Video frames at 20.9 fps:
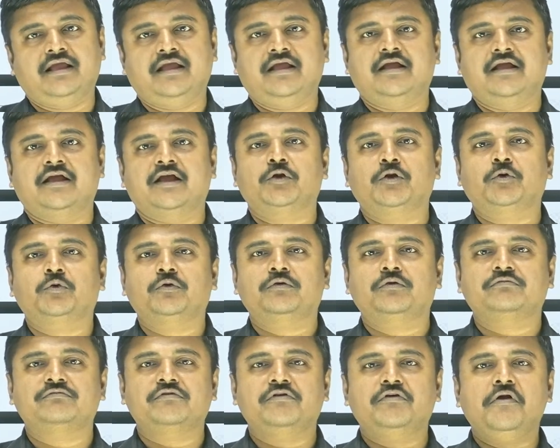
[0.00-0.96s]
Hello,
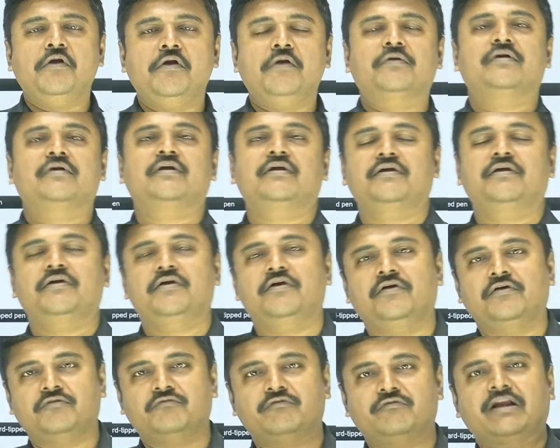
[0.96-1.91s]

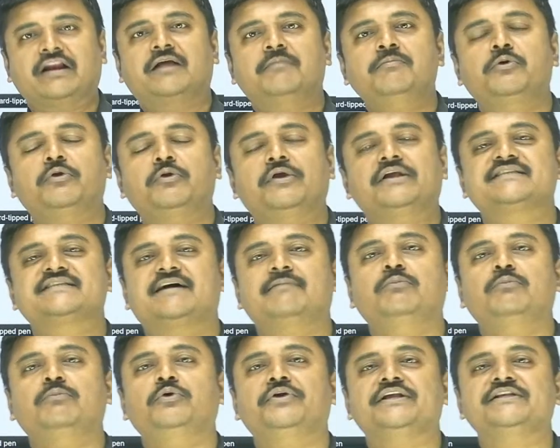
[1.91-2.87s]
welcome to Exam
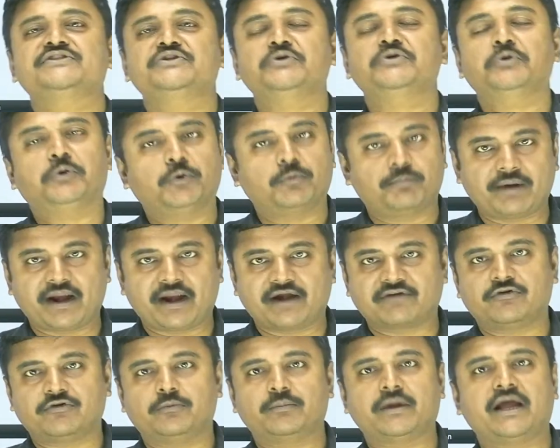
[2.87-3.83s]
Booty's YouTube
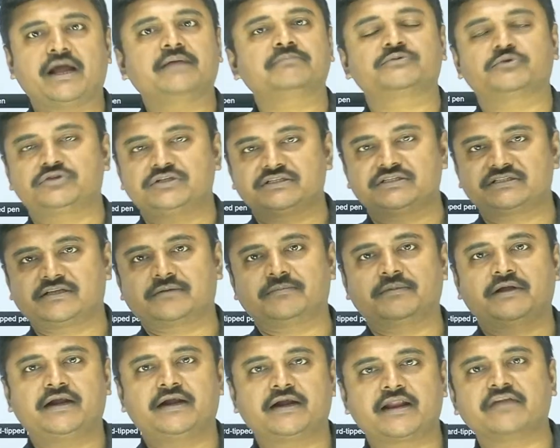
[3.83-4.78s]
platform. I am Suchit
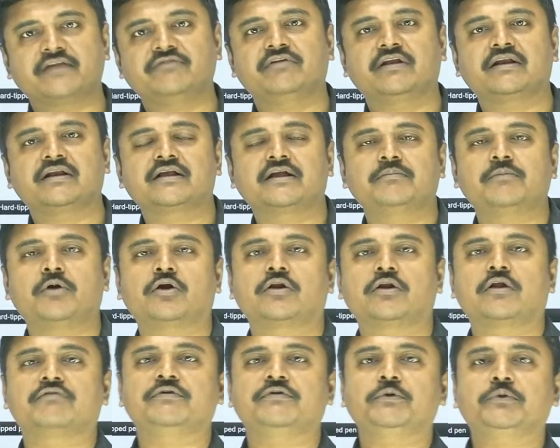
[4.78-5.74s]
Sharma and I welcome all
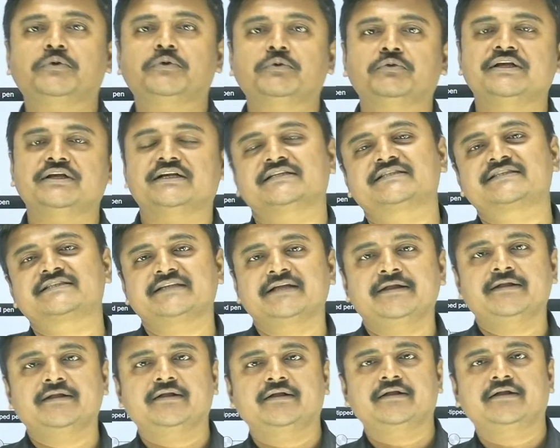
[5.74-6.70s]
of you to this
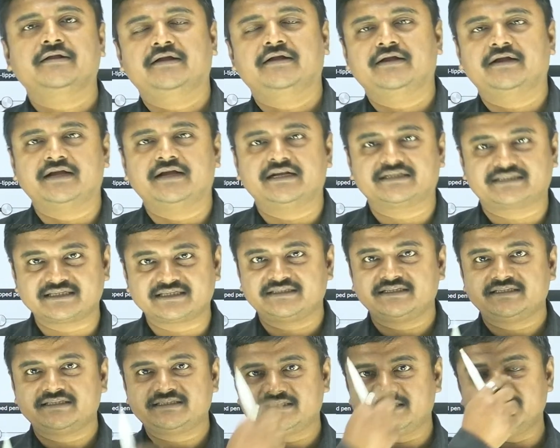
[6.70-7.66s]

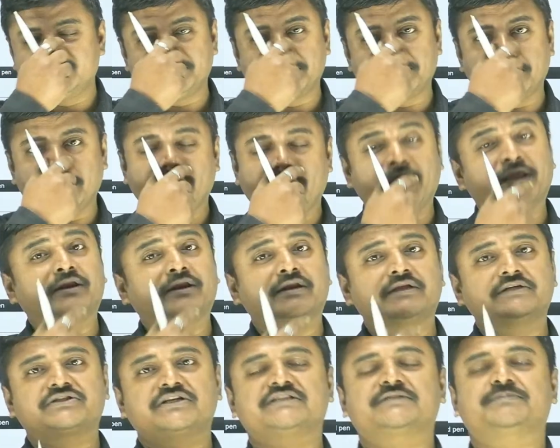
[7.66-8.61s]
SSC CGL
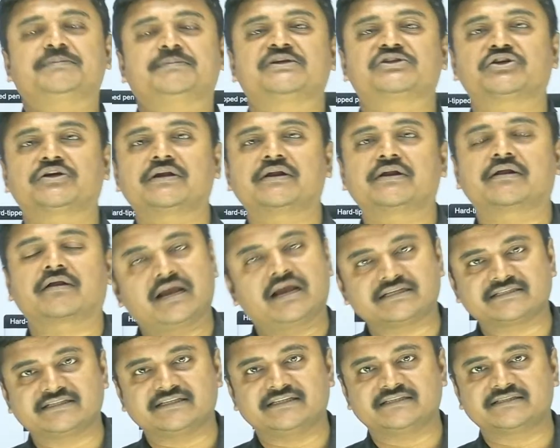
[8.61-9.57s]
English special
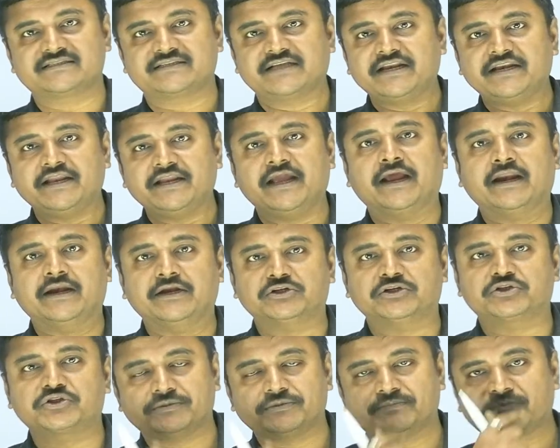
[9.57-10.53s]
classes in
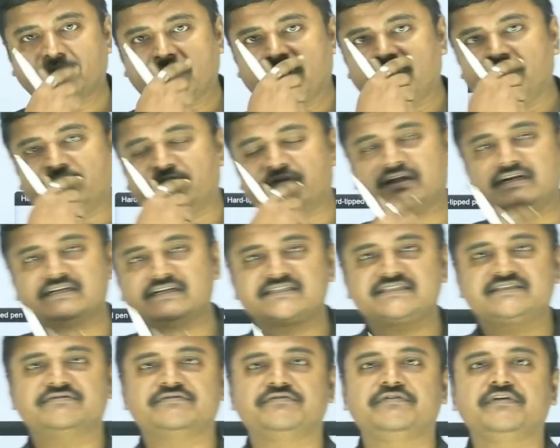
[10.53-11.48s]
English. Friends,
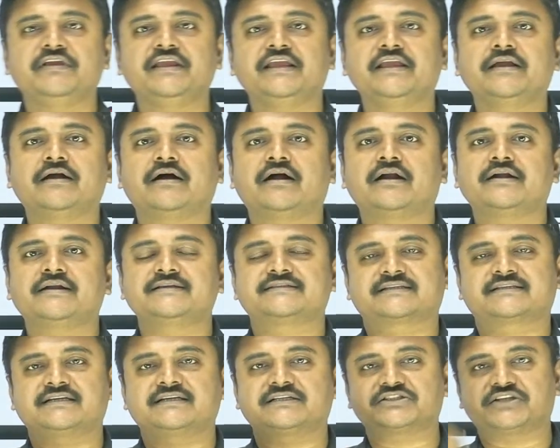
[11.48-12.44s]
we are
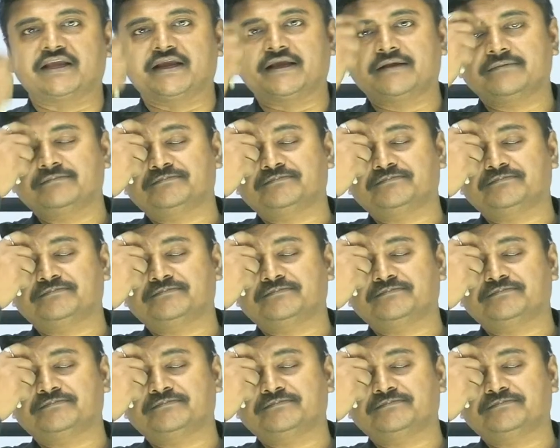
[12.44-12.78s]
discussing